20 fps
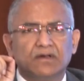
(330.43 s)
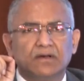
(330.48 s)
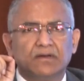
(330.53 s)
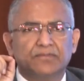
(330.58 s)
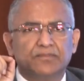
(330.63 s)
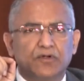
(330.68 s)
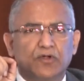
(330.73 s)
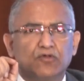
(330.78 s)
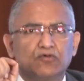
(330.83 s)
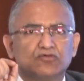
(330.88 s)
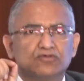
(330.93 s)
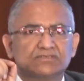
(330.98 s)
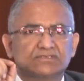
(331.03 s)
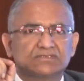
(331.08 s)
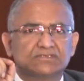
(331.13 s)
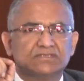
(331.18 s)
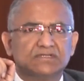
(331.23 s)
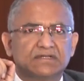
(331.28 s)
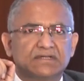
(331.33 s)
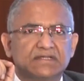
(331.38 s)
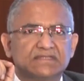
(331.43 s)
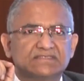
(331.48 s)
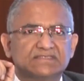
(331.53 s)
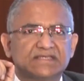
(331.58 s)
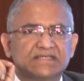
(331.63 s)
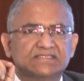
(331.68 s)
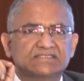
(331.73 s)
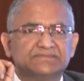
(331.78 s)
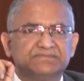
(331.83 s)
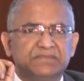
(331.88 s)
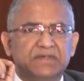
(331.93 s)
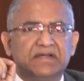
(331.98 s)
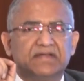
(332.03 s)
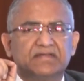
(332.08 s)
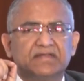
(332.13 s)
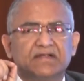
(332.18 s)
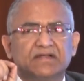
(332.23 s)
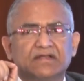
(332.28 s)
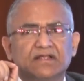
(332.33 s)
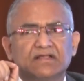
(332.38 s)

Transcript: produce 36 metric